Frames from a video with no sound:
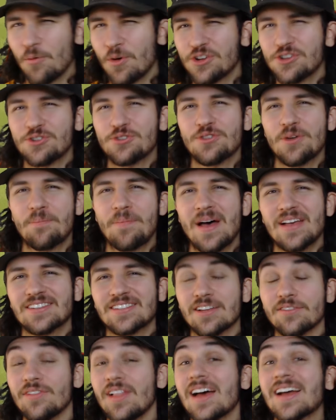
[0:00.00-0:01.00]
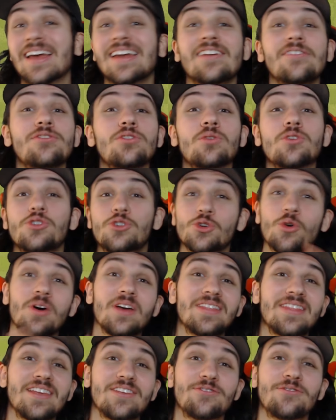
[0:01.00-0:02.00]
I wish you the best of luck, and if you
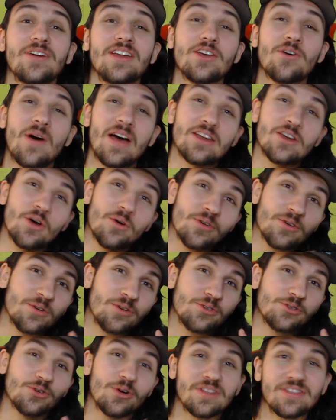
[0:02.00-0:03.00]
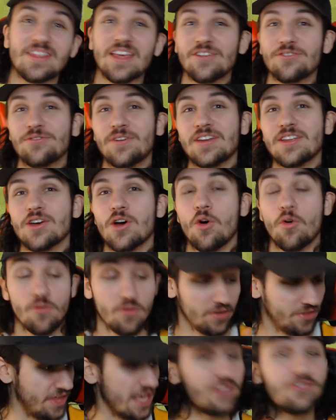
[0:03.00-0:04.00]
enjoyed this video, I know you'll enjoy this video
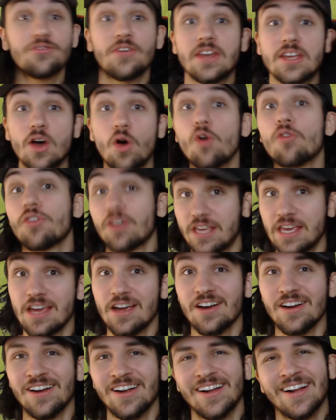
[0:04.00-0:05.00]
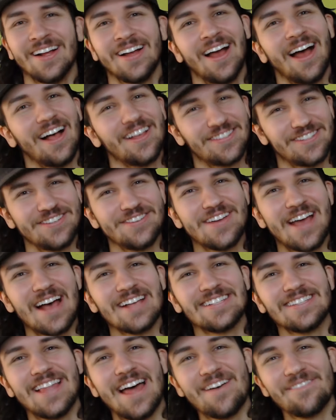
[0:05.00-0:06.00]
over here. I'll see you
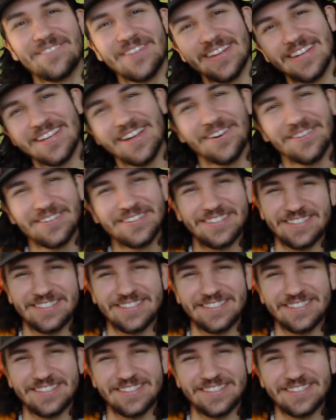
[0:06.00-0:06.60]
guys in that video.